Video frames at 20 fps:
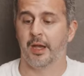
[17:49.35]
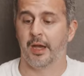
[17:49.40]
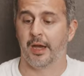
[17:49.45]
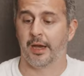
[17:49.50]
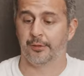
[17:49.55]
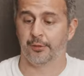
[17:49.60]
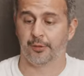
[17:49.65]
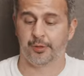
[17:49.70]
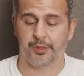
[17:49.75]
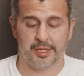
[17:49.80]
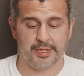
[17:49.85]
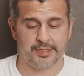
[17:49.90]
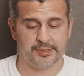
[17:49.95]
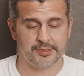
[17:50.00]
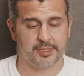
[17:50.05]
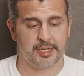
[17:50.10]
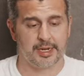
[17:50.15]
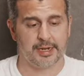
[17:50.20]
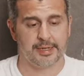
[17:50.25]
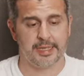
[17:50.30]
Other things
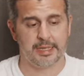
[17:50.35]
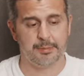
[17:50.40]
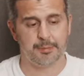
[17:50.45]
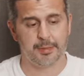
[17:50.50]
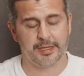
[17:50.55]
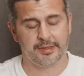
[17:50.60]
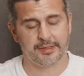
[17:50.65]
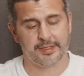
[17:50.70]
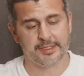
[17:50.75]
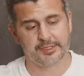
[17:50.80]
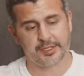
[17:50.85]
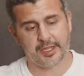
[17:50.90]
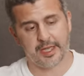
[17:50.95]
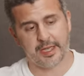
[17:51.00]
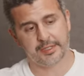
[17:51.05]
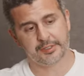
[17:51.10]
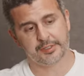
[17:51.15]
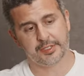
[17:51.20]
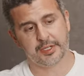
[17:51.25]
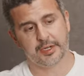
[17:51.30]
that I keep in this
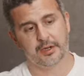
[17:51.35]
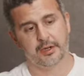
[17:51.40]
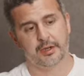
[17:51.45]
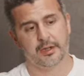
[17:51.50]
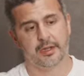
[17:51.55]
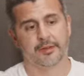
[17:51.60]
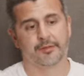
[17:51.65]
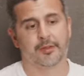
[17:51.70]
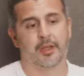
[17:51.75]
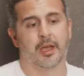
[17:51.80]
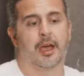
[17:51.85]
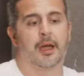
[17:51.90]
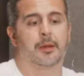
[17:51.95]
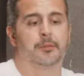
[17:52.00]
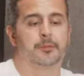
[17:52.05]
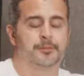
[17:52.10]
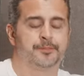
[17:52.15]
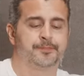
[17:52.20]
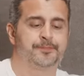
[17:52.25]
case here, I've got